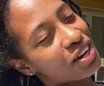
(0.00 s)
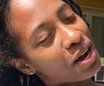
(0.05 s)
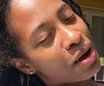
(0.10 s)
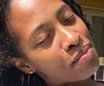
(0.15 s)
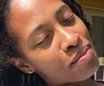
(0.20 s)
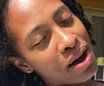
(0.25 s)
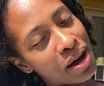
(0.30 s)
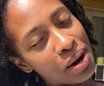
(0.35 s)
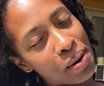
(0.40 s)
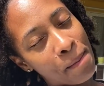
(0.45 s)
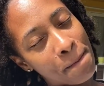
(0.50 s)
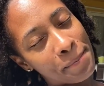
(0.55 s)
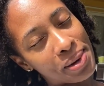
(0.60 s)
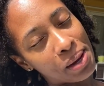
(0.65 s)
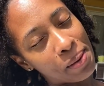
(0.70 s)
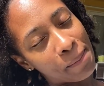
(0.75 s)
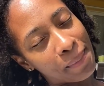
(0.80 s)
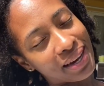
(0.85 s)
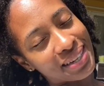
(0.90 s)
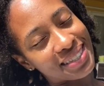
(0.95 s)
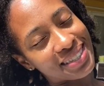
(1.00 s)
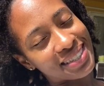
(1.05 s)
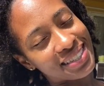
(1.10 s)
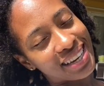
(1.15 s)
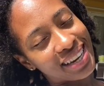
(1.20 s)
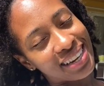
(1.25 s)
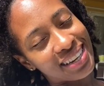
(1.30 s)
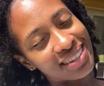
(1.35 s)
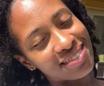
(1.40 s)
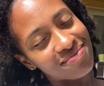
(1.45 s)
to come out and beat my
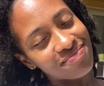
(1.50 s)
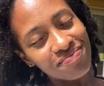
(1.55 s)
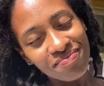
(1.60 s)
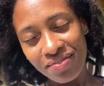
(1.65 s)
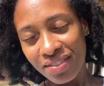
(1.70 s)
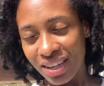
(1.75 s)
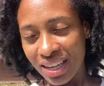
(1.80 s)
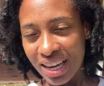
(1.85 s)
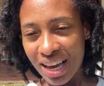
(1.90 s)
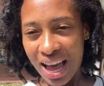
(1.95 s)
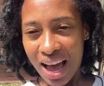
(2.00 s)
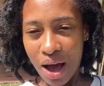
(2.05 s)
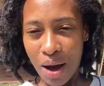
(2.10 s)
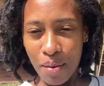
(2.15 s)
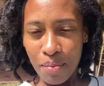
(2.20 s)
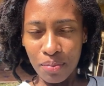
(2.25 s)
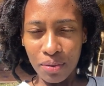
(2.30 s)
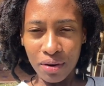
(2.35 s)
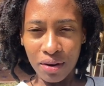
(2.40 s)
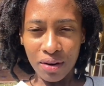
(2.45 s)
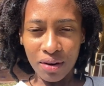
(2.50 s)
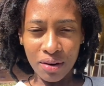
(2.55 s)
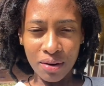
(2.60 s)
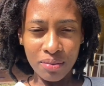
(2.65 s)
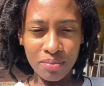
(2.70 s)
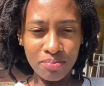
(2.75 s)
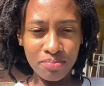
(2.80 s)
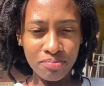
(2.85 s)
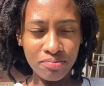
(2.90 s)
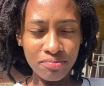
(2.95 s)
skin,
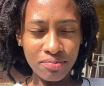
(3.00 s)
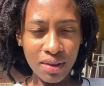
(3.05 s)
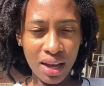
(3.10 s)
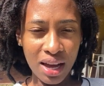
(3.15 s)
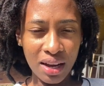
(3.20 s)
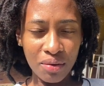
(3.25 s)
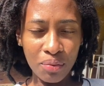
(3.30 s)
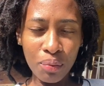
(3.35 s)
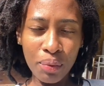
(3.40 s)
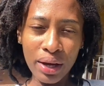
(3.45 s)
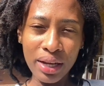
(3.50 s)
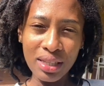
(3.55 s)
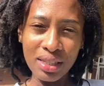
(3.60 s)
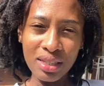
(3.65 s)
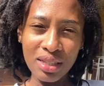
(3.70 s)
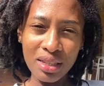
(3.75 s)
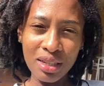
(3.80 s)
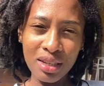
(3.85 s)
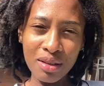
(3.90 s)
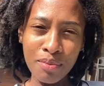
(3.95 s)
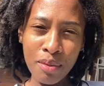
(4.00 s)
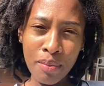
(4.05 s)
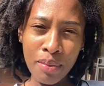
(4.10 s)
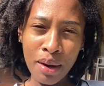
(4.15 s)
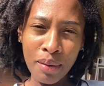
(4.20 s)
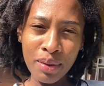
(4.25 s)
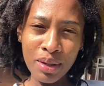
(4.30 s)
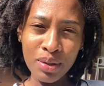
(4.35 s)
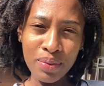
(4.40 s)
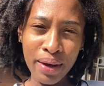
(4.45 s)
um, and wait till my
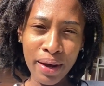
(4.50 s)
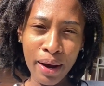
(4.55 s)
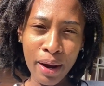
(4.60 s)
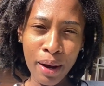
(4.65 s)
babies wake